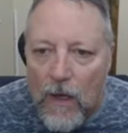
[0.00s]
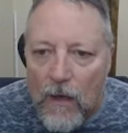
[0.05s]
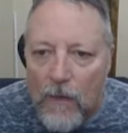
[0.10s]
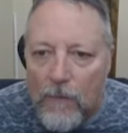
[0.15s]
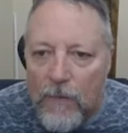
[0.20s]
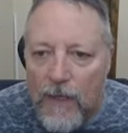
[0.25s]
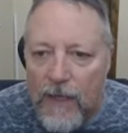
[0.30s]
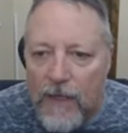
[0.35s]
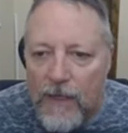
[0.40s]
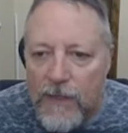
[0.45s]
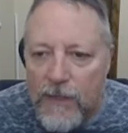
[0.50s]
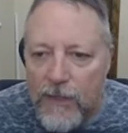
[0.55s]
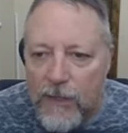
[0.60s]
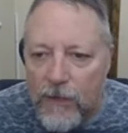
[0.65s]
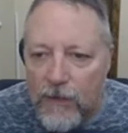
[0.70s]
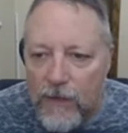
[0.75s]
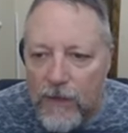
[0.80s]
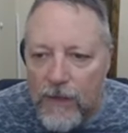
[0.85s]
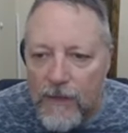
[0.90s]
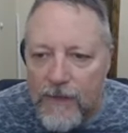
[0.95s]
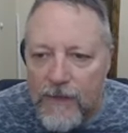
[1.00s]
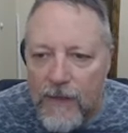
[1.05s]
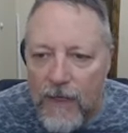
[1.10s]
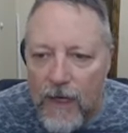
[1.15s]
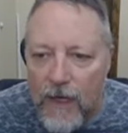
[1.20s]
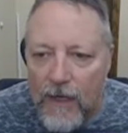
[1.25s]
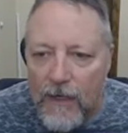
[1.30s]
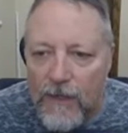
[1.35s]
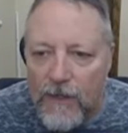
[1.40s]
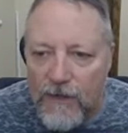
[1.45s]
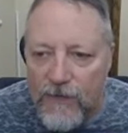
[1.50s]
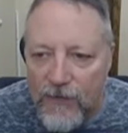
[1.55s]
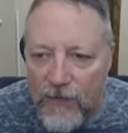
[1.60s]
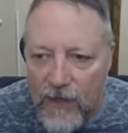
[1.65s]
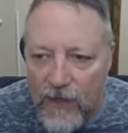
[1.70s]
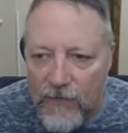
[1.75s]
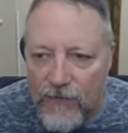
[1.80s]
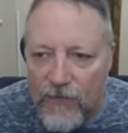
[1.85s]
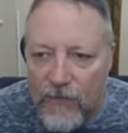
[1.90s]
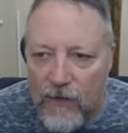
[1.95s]
But as surely as God is
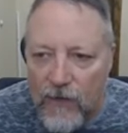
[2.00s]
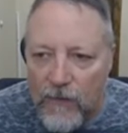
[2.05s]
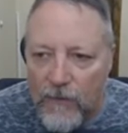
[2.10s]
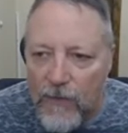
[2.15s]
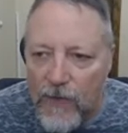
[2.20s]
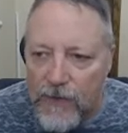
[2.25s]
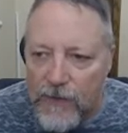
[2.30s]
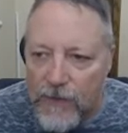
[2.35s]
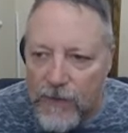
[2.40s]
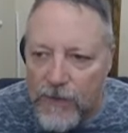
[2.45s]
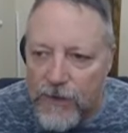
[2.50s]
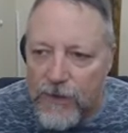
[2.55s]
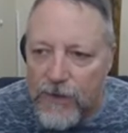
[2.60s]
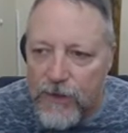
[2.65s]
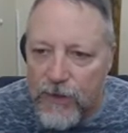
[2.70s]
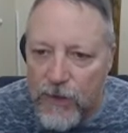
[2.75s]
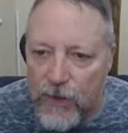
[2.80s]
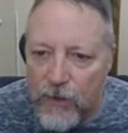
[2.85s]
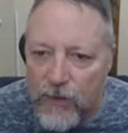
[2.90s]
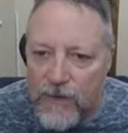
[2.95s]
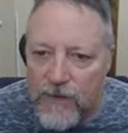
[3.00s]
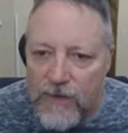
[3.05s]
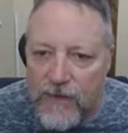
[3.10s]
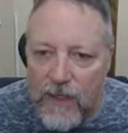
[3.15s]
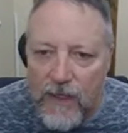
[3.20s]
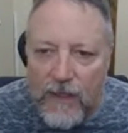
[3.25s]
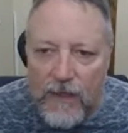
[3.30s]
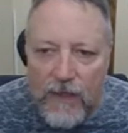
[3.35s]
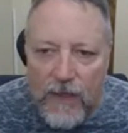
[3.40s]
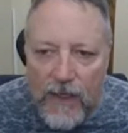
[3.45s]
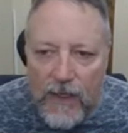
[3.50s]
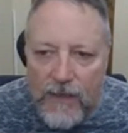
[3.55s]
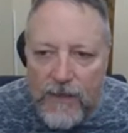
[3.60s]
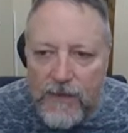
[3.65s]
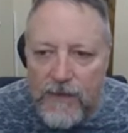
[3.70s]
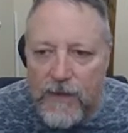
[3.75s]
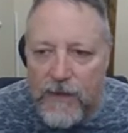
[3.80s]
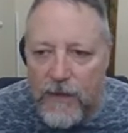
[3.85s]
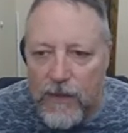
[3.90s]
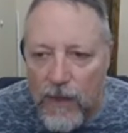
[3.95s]
faithful, our message to you is not
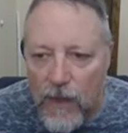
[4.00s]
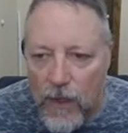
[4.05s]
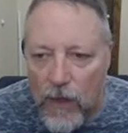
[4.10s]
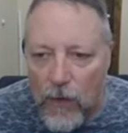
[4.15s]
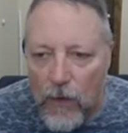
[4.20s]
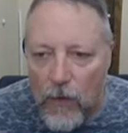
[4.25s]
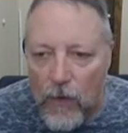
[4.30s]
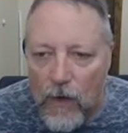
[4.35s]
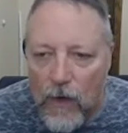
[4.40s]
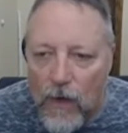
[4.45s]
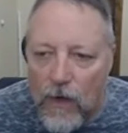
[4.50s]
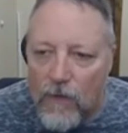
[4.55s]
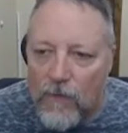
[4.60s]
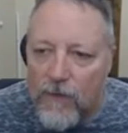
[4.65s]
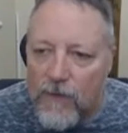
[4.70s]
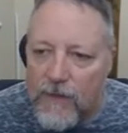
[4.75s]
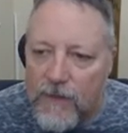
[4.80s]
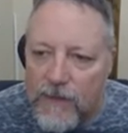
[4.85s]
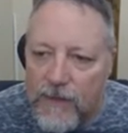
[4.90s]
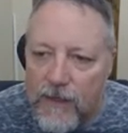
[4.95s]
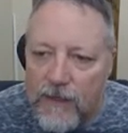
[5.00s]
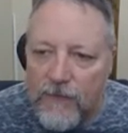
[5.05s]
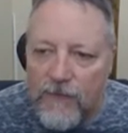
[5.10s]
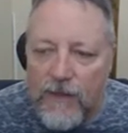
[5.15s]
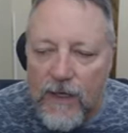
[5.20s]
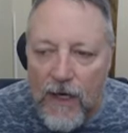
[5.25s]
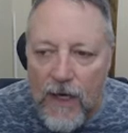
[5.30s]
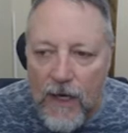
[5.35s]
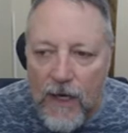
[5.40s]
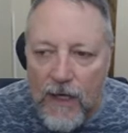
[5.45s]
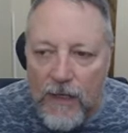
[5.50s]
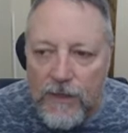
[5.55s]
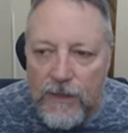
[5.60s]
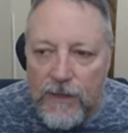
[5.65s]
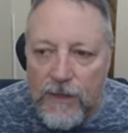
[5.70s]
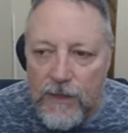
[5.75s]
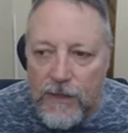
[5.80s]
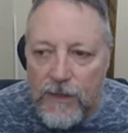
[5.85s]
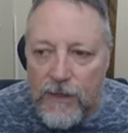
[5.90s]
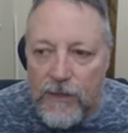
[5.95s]
yes and no, for the Son of God,
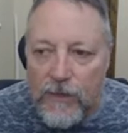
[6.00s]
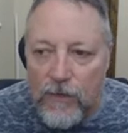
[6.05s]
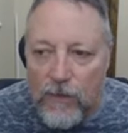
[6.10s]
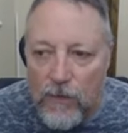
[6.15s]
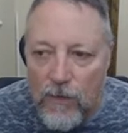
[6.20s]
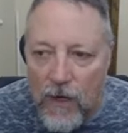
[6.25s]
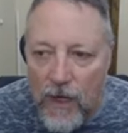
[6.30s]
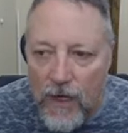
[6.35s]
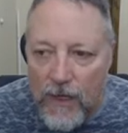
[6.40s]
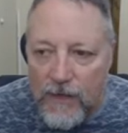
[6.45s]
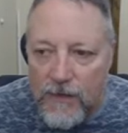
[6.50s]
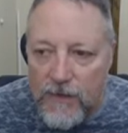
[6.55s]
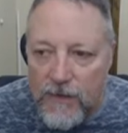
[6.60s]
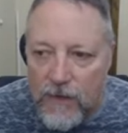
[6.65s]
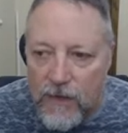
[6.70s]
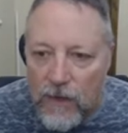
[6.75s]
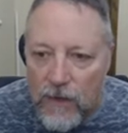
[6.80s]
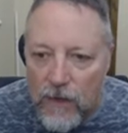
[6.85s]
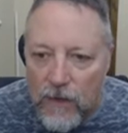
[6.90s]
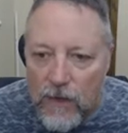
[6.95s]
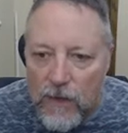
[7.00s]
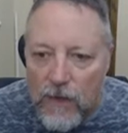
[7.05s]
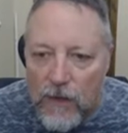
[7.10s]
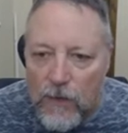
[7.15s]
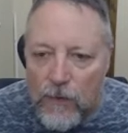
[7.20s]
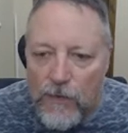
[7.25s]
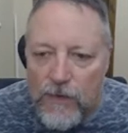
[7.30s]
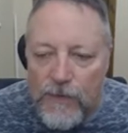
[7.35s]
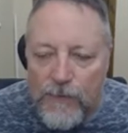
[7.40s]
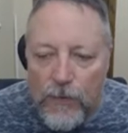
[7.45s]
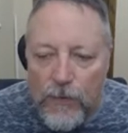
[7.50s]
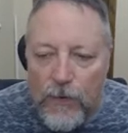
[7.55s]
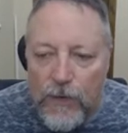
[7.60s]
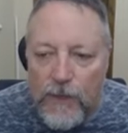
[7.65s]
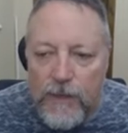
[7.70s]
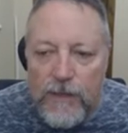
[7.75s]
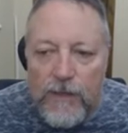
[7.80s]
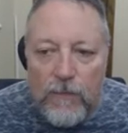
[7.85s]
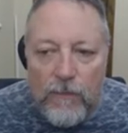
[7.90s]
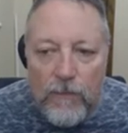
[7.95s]
Jesus Christ, who was
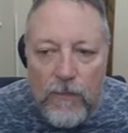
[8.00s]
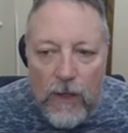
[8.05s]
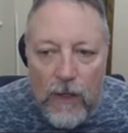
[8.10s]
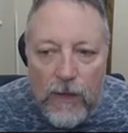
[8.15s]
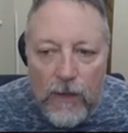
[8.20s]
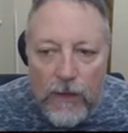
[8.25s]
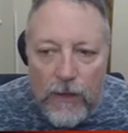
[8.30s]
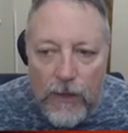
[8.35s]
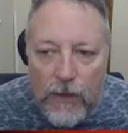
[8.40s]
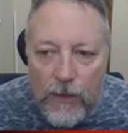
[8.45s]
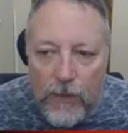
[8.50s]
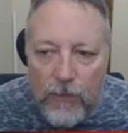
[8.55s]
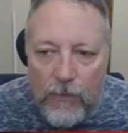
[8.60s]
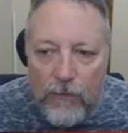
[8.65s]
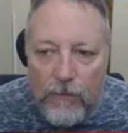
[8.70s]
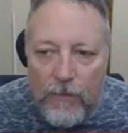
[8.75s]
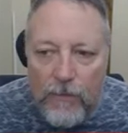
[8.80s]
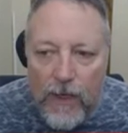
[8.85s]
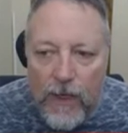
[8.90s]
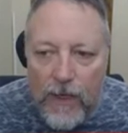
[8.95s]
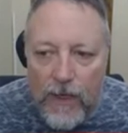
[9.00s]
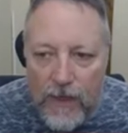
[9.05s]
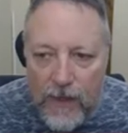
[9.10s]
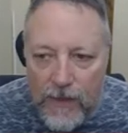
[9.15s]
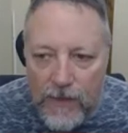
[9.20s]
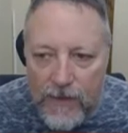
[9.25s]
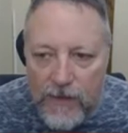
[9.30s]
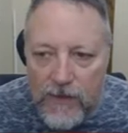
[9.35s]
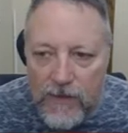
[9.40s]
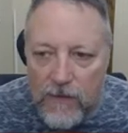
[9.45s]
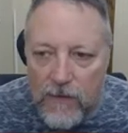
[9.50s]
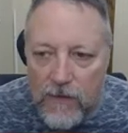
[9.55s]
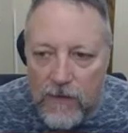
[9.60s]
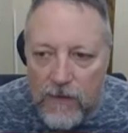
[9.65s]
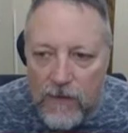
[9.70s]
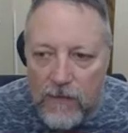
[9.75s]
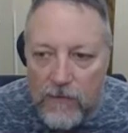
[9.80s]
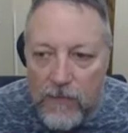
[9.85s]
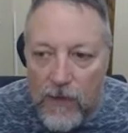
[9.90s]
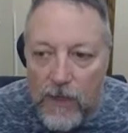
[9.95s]
preached among you by us,
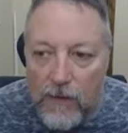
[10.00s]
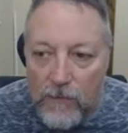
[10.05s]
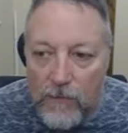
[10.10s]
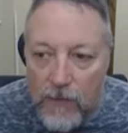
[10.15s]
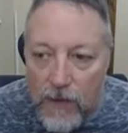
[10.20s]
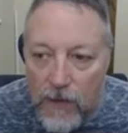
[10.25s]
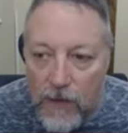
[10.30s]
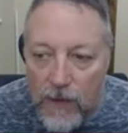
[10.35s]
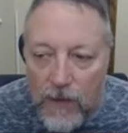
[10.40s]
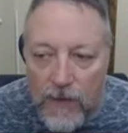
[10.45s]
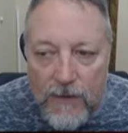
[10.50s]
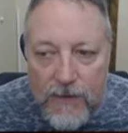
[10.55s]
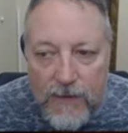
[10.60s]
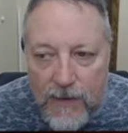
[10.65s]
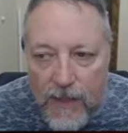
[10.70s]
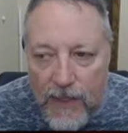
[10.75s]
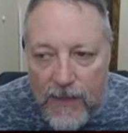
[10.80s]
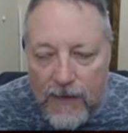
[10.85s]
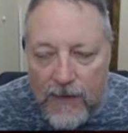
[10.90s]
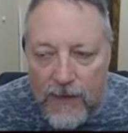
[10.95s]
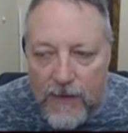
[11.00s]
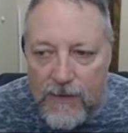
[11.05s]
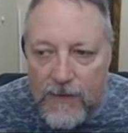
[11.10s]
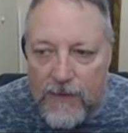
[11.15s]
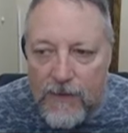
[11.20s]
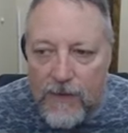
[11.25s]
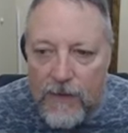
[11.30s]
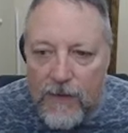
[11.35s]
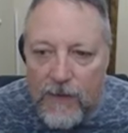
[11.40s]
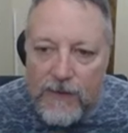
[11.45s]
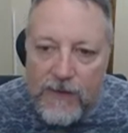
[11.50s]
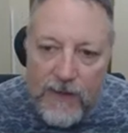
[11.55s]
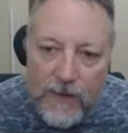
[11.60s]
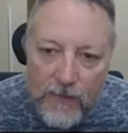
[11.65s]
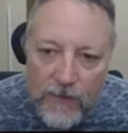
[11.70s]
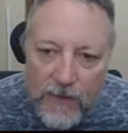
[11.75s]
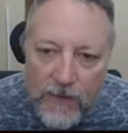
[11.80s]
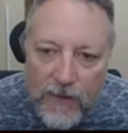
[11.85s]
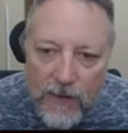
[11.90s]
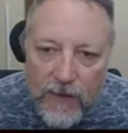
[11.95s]
by me Silas and
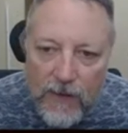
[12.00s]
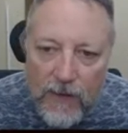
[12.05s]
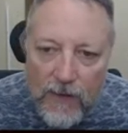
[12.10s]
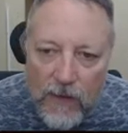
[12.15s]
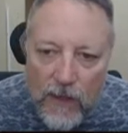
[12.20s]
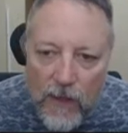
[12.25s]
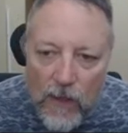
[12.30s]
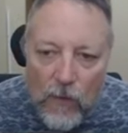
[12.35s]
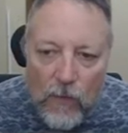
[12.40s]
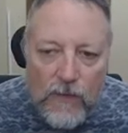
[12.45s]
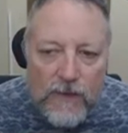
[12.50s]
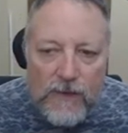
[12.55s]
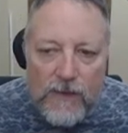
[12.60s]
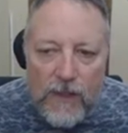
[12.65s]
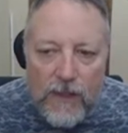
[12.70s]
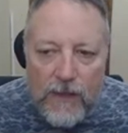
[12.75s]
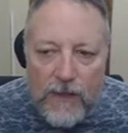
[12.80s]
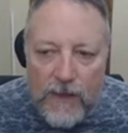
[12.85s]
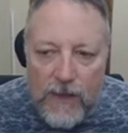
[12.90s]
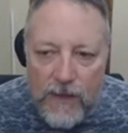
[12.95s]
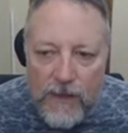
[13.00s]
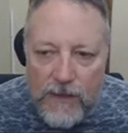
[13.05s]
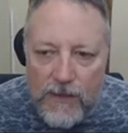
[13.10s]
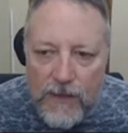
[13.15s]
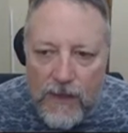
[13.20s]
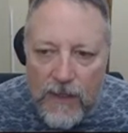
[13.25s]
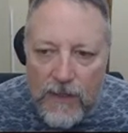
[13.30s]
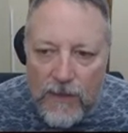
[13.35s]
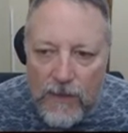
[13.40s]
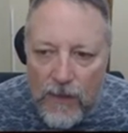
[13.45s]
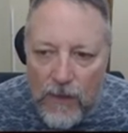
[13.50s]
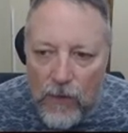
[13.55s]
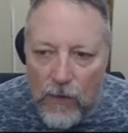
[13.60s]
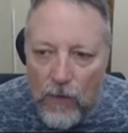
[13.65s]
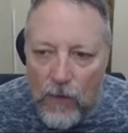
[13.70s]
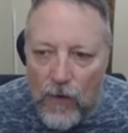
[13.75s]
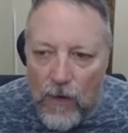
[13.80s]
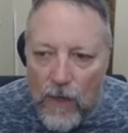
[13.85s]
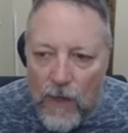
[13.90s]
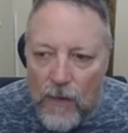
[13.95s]
Timothy, was not yes and
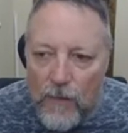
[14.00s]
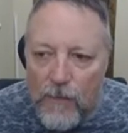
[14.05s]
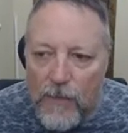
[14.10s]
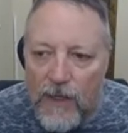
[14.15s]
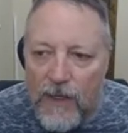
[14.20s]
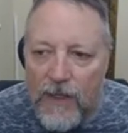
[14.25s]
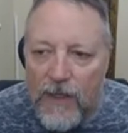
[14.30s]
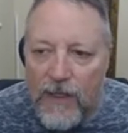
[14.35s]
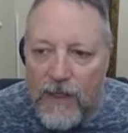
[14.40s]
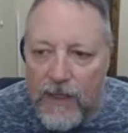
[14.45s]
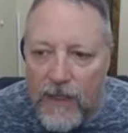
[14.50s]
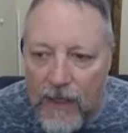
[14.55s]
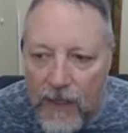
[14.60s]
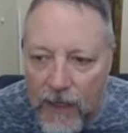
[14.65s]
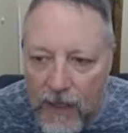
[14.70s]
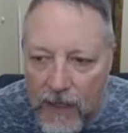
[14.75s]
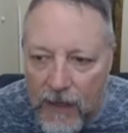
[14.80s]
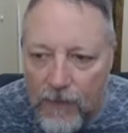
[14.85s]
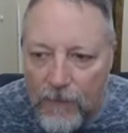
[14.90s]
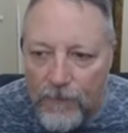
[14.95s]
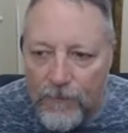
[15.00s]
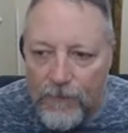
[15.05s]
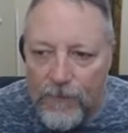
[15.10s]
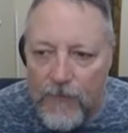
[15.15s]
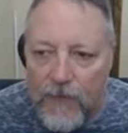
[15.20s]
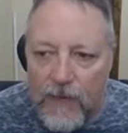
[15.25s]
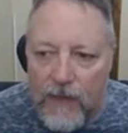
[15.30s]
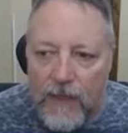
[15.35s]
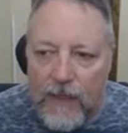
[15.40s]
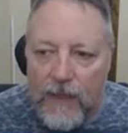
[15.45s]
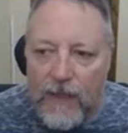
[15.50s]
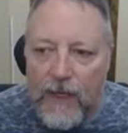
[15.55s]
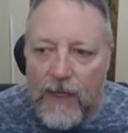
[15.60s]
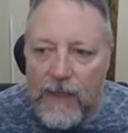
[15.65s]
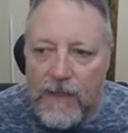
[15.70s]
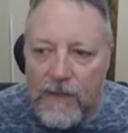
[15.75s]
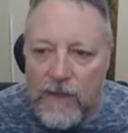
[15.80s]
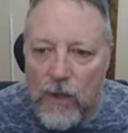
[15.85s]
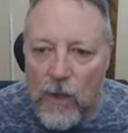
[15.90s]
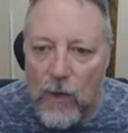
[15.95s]
no, but in Him it
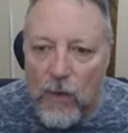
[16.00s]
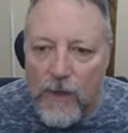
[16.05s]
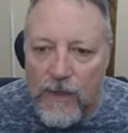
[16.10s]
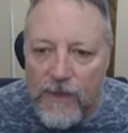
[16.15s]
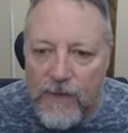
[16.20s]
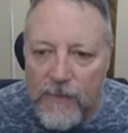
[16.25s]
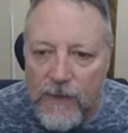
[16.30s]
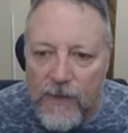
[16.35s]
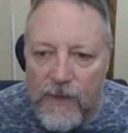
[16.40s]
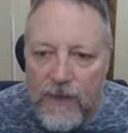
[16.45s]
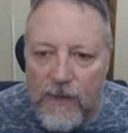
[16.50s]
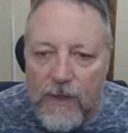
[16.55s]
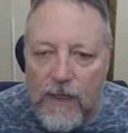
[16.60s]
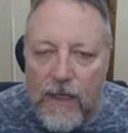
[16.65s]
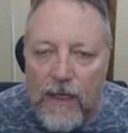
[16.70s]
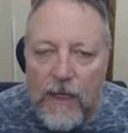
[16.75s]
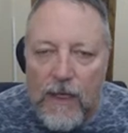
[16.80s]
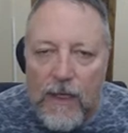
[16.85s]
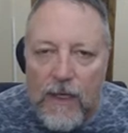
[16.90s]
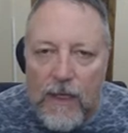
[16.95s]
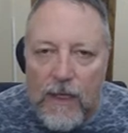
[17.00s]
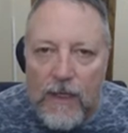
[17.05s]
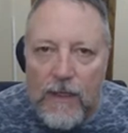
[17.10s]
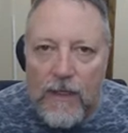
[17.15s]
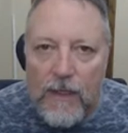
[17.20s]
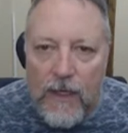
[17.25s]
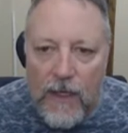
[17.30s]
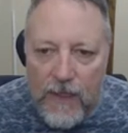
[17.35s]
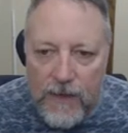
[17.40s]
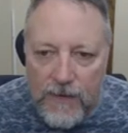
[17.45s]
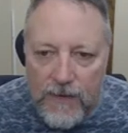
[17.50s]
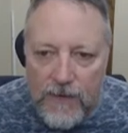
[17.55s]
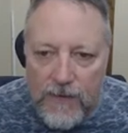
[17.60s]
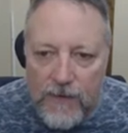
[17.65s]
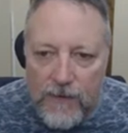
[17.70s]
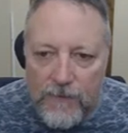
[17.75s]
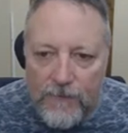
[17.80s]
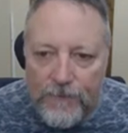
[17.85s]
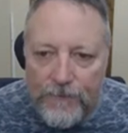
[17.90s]
has always been yes.